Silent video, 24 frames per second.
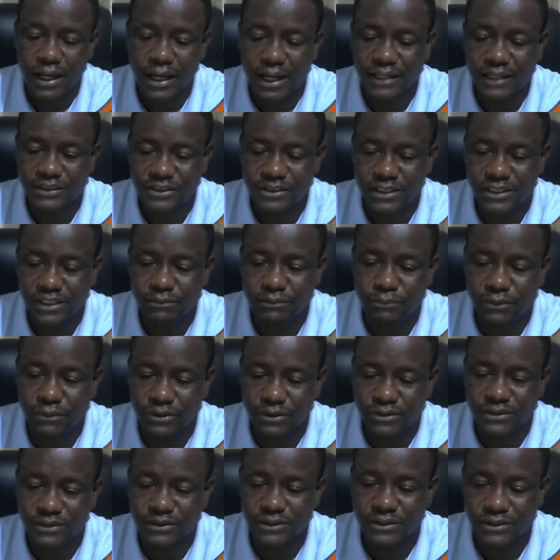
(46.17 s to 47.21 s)
A
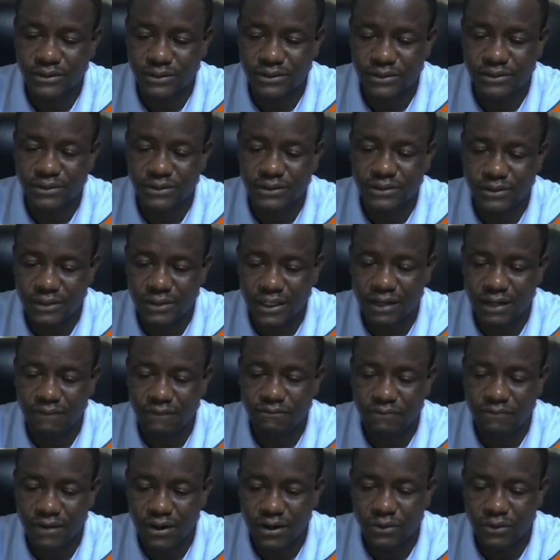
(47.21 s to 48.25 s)
checkbox is
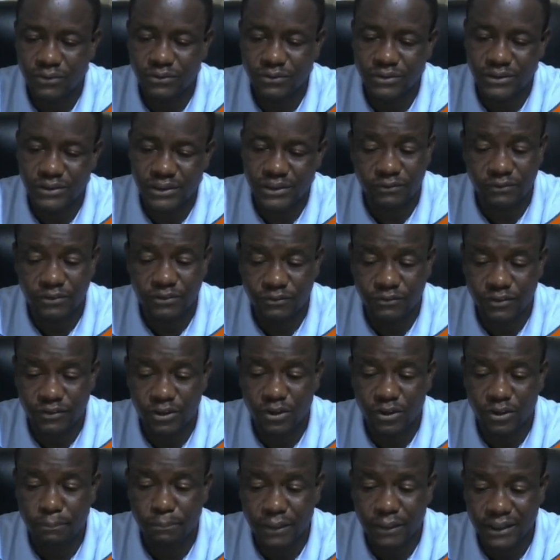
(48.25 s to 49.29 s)
found in
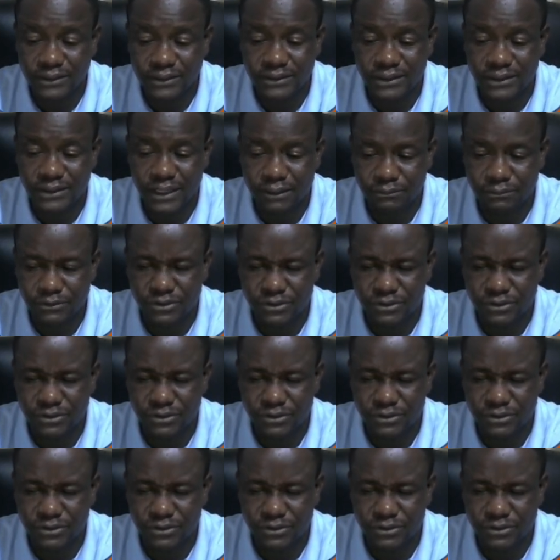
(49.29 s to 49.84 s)
developer tab.